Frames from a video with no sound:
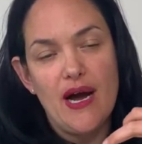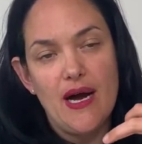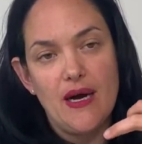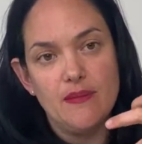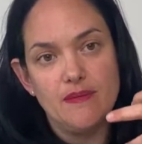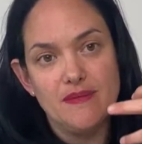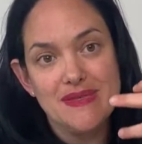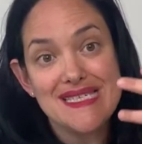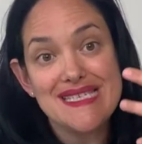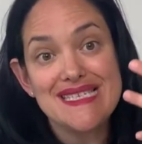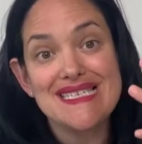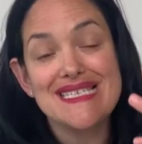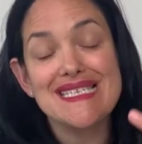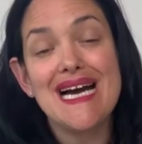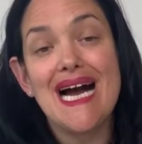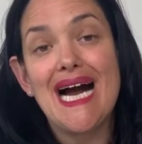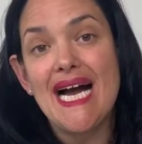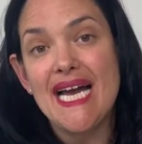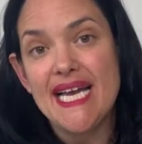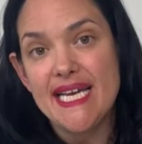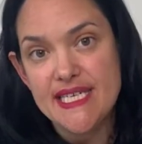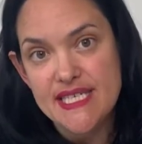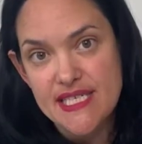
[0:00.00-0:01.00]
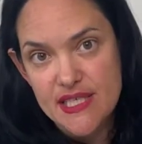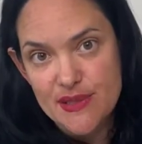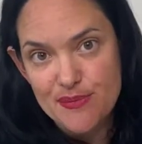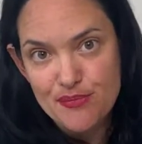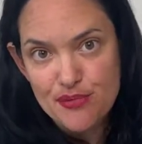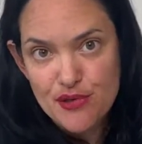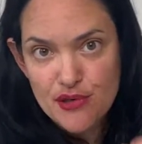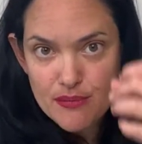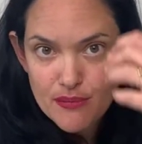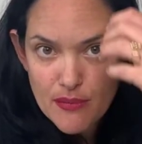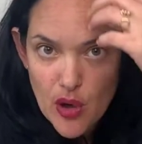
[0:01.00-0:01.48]
satiety
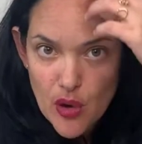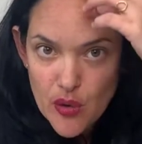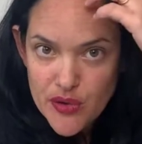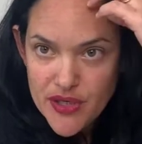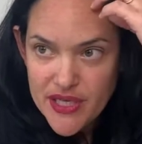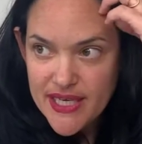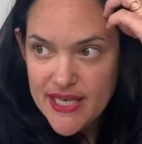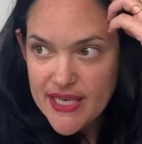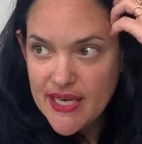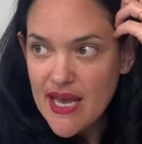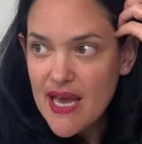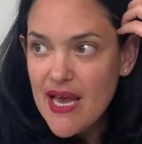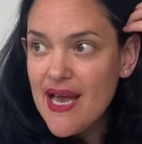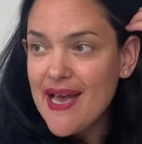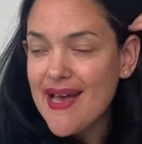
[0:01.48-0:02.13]
promoting